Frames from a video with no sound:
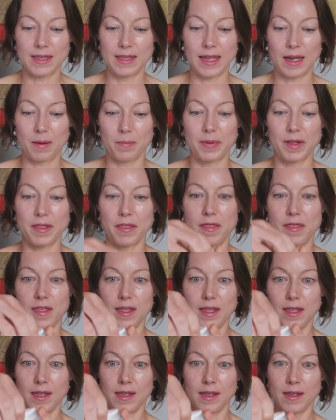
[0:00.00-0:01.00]
Yeah, but
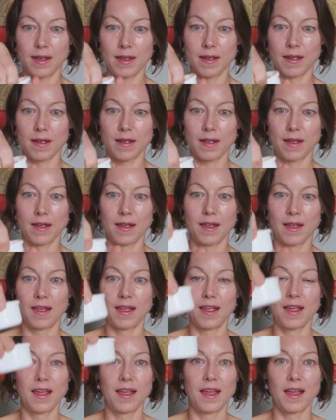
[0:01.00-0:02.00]

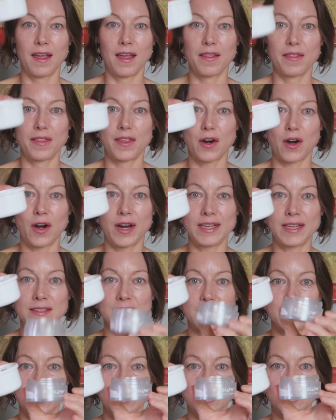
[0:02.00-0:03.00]
there are
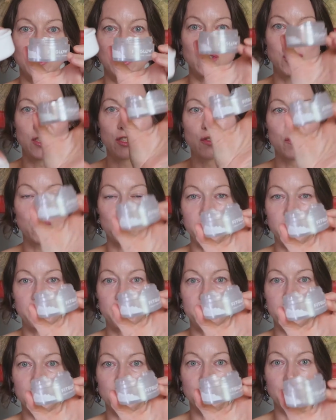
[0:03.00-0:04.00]
inserts. You just
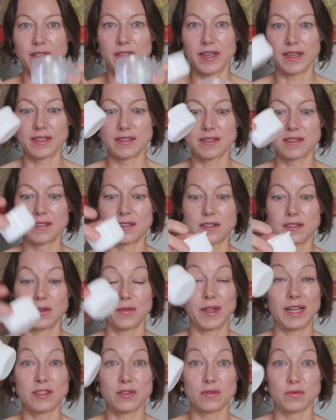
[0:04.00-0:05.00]
refill this.
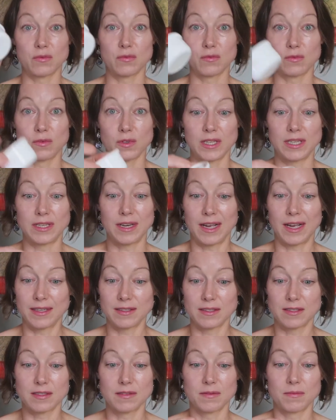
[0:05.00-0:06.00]
So that's really
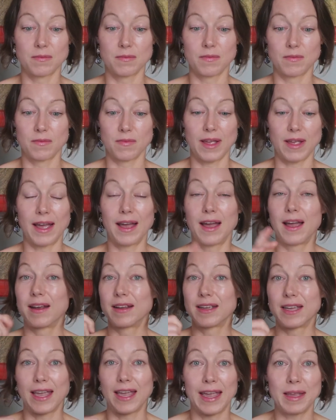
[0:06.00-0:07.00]
nice.
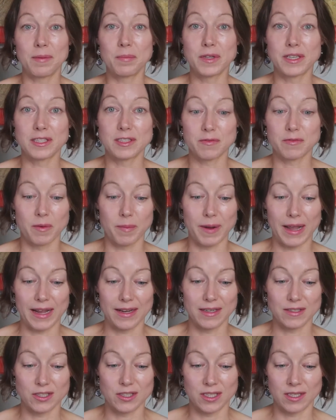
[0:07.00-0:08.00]
A+ for
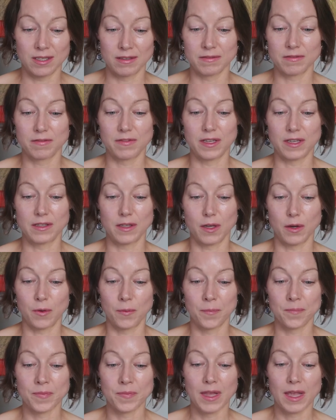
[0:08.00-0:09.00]
packaging, Fit
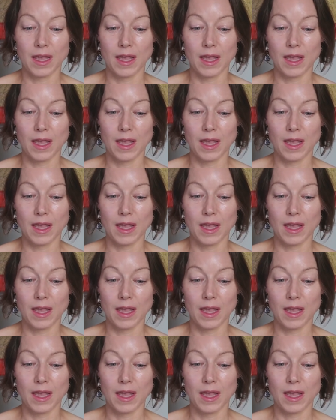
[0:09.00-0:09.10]
Glow.